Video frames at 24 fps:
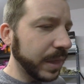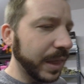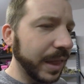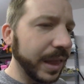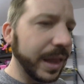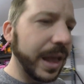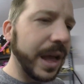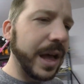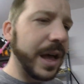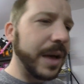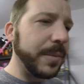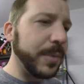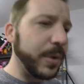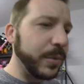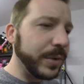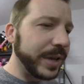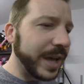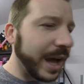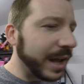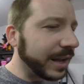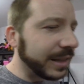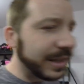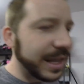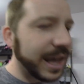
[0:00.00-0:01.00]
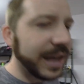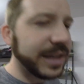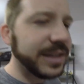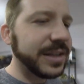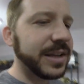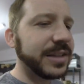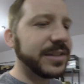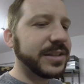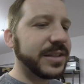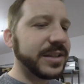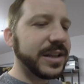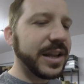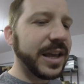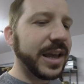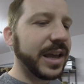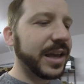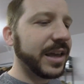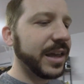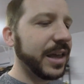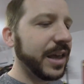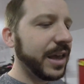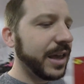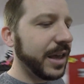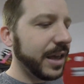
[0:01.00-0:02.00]
But we got a lot done
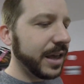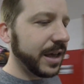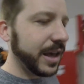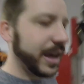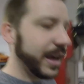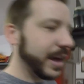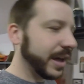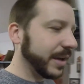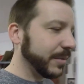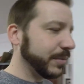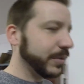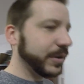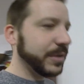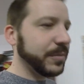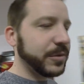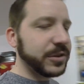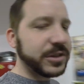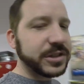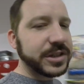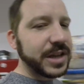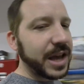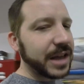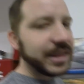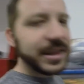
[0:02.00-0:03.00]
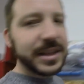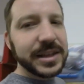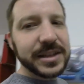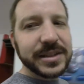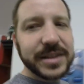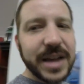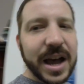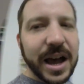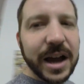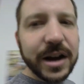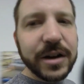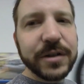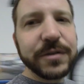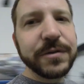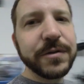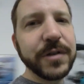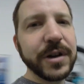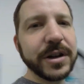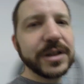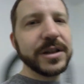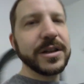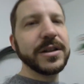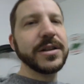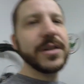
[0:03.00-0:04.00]
today. Pretty much got the entire
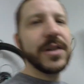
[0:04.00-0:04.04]
front end